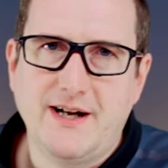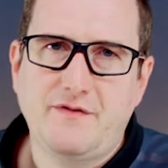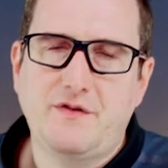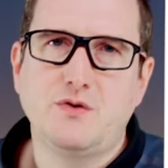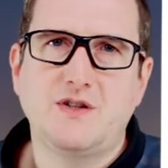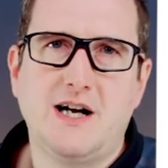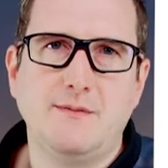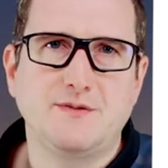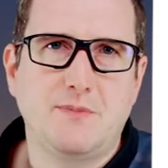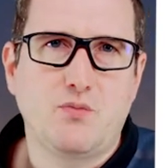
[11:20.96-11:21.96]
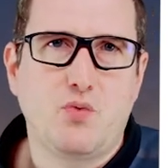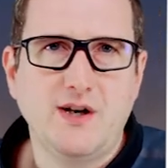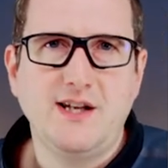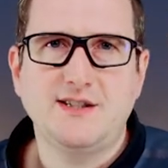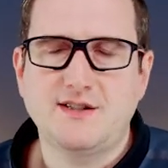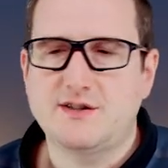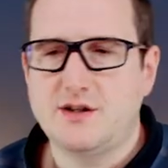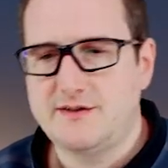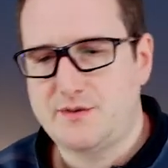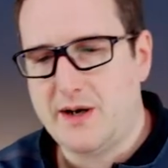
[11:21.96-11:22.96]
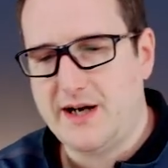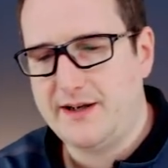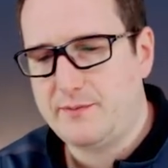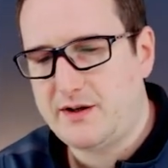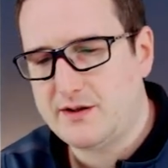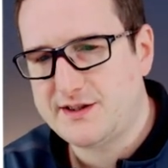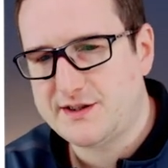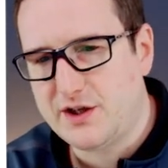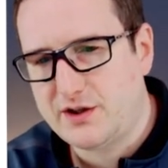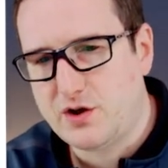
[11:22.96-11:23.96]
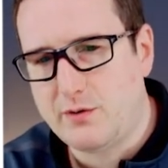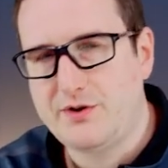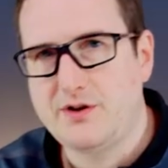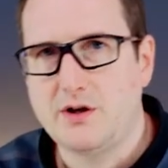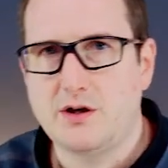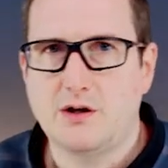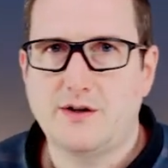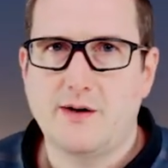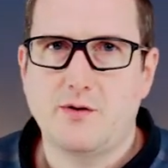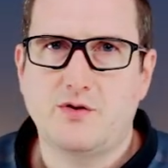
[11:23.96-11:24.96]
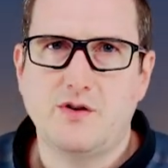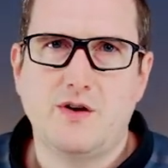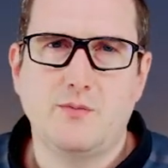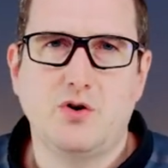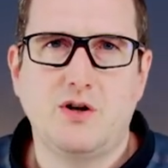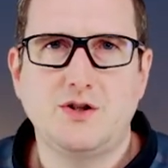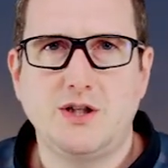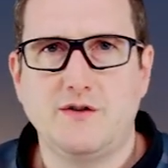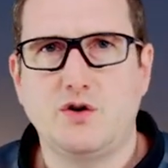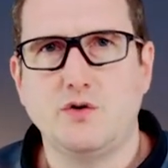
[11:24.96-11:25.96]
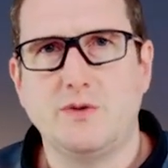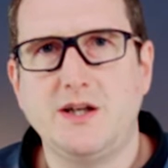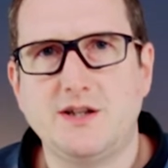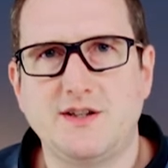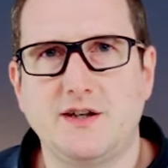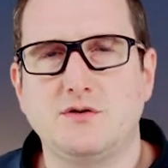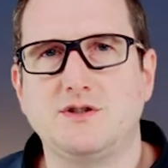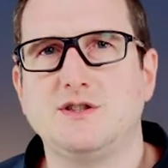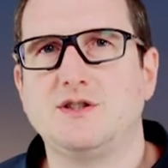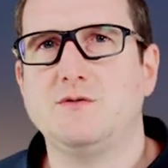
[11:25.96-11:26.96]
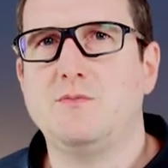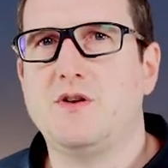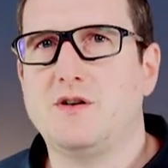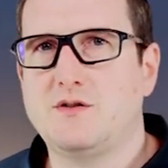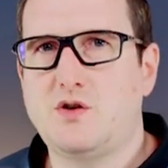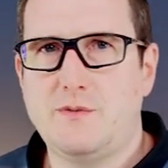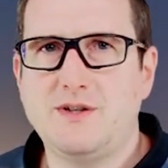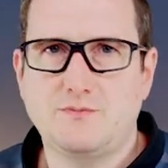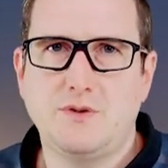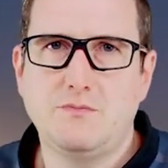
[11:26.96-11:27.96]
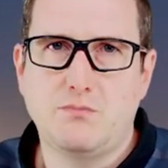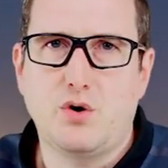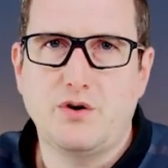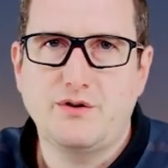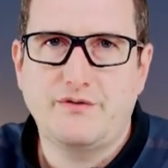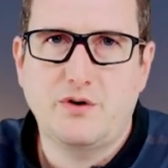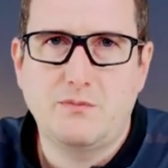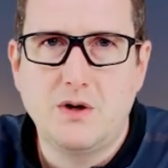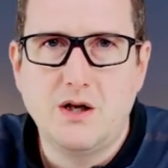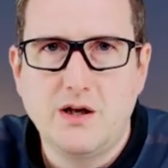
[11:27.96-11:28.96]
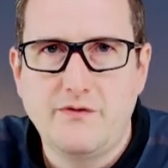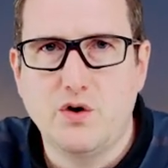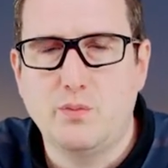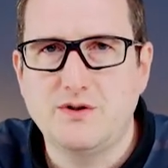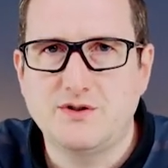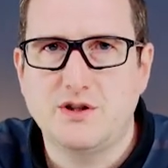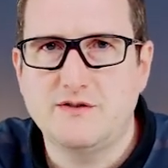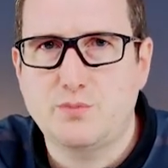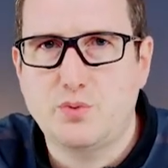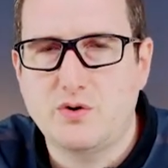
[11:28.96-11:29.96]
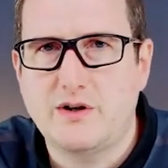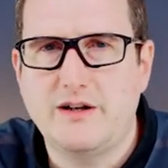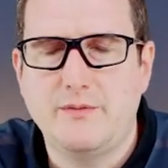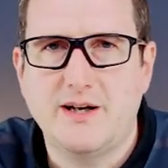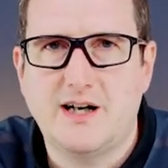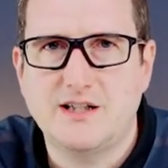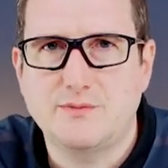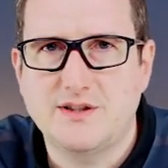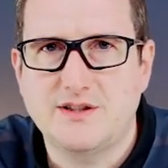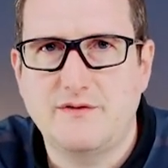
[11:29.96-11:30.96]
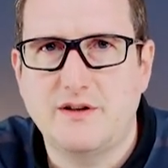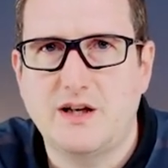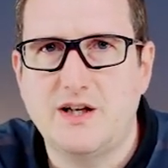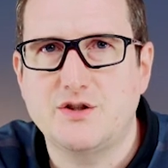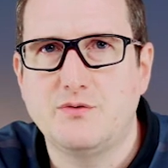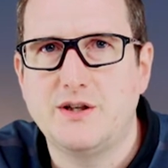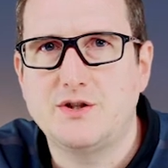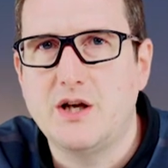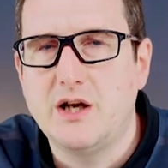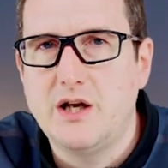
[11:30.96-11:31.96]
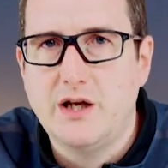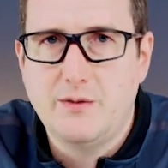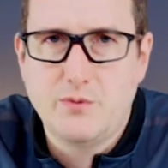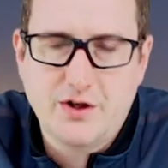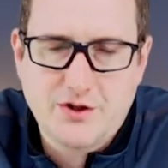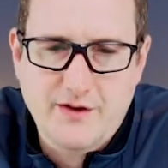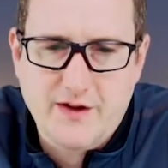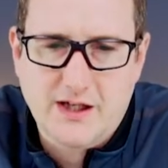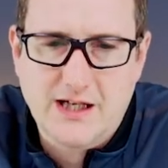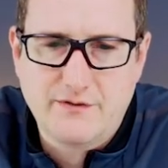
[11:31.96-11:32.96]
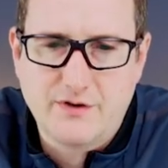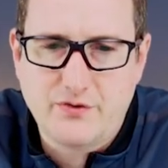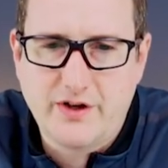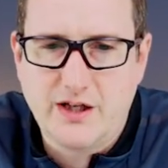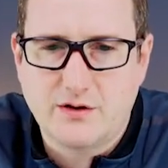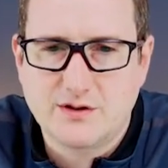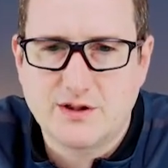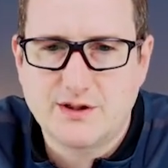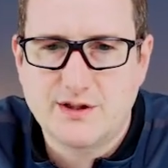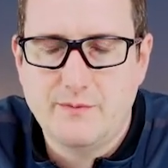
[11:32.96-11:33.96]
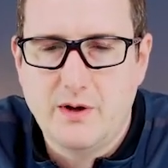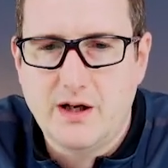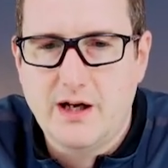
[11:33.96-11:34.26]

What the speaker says: a few times, but what is a service binding? Because it's not common terminology in the Kubernetes ecosystem. The term has been borrowed from the Open Service Broker API specification, which emerged in the Cloud Foundry ecosystem,